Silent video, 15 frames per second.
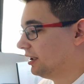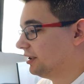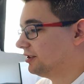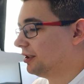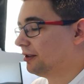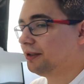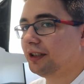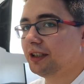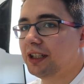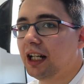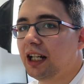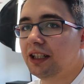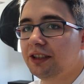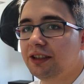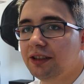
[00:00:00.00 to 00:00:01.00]
Sony
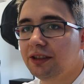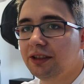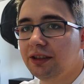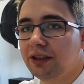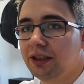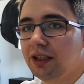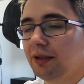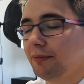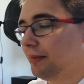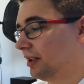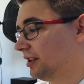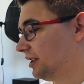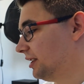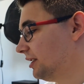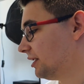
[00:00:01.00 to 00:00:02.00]
card
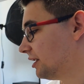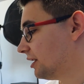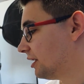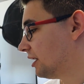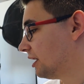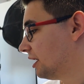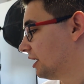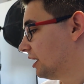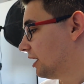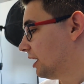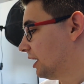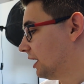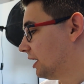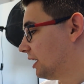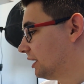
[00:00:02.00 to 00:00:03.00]
machine
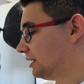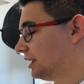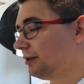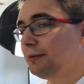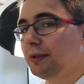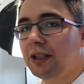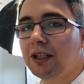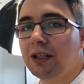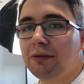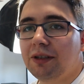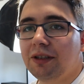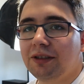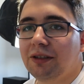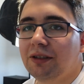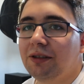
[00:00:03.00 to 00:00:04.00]
that we are
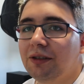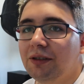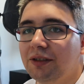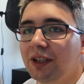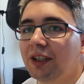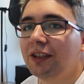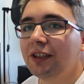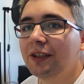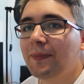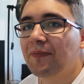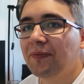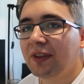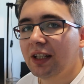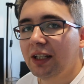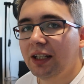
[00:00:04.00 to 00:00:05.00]
going to use it
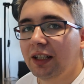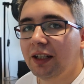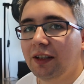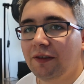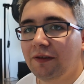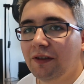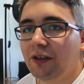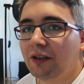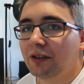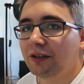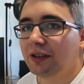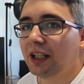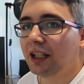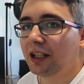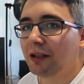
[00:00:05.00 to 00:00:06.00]
for
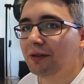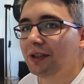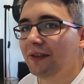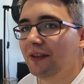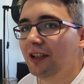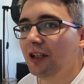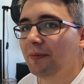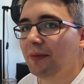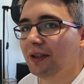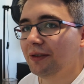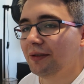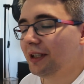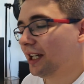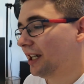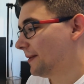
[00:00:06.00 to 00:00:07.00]
the code development
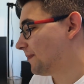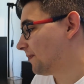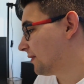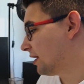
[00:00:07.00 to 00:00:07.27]
today.